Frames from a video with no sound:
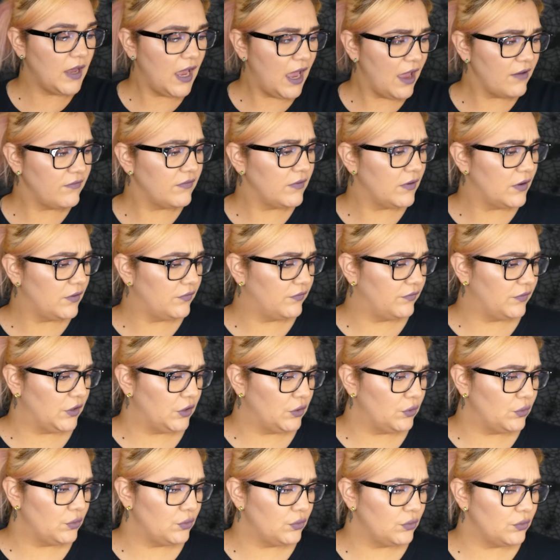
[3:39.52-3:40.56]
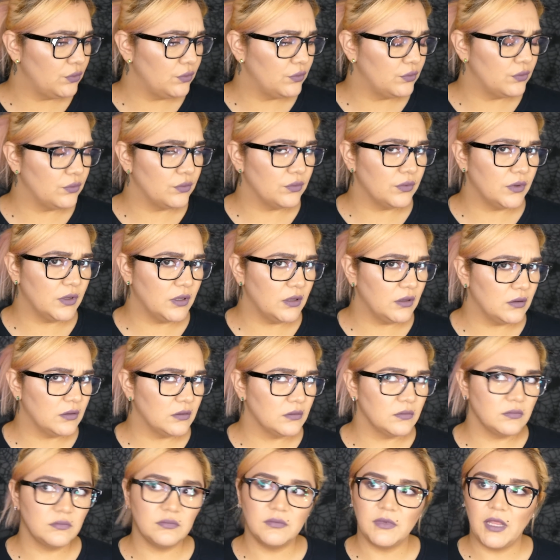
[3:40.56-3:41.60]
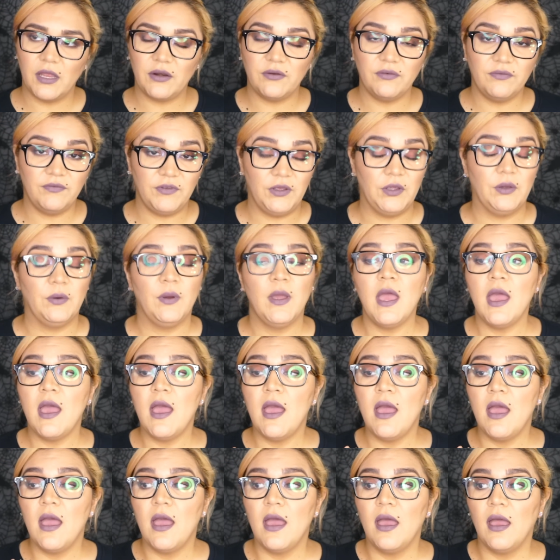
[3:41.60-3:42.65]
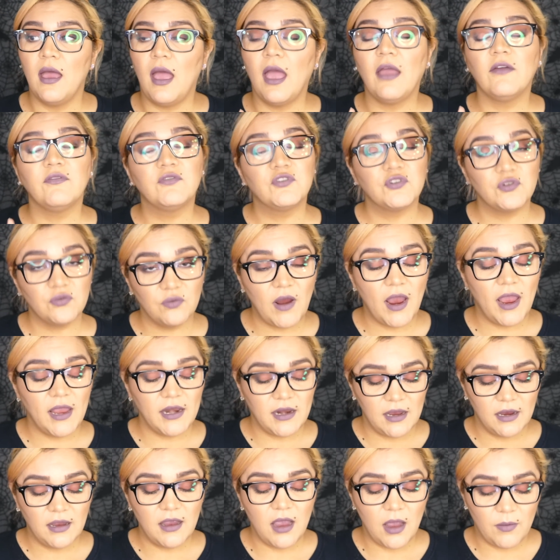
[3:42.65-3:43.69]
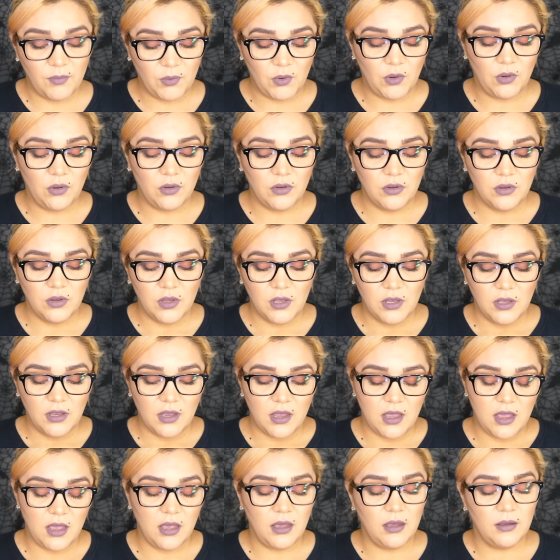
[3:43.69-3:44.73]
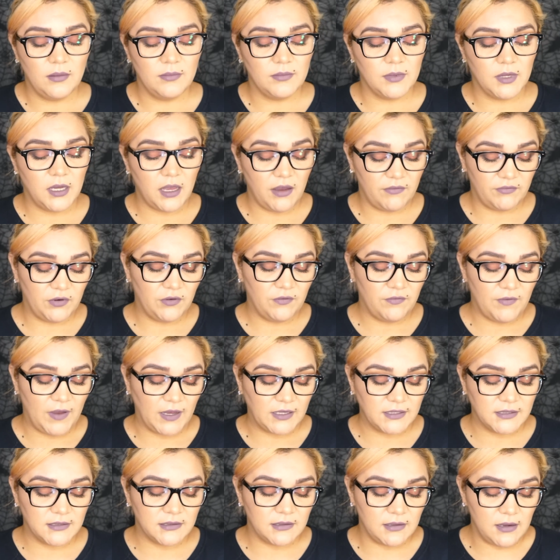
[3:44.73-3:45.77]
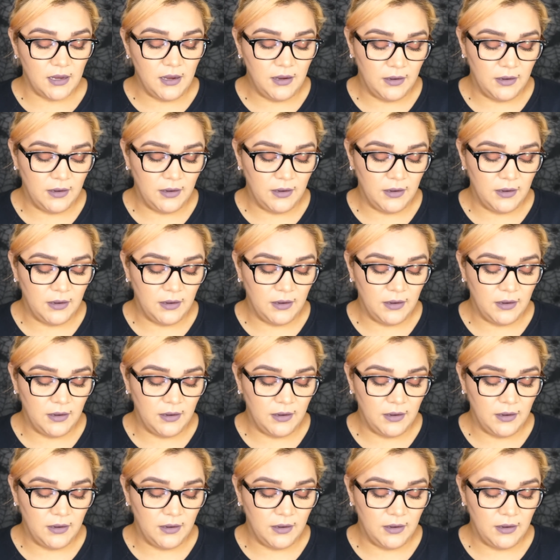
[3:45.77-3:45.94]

have a few, not a few, I've tried a couple Cover FX